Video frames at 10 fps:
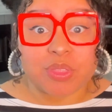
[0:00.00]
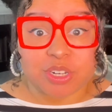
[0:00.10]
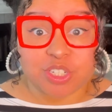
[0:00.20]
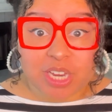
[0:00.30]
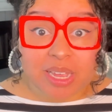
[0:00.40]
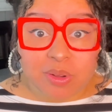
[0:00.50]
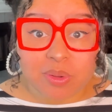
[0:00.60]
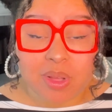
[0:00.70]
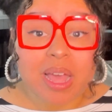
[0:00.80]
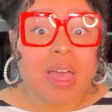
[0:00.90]
on their
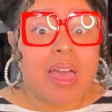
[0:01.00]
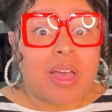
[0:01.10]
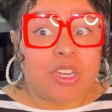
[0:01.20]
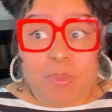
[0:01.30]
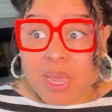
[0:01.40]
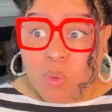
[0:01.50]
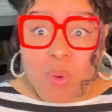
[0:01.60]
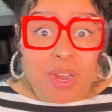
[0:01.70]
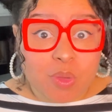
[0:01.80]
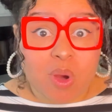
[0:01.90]
channel, no matter
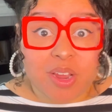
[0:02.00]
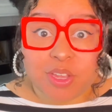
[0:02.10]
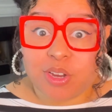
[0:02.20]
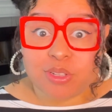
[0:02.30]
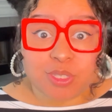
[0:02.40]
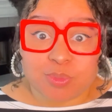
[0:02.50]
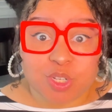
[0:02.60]
where you are in your YouTube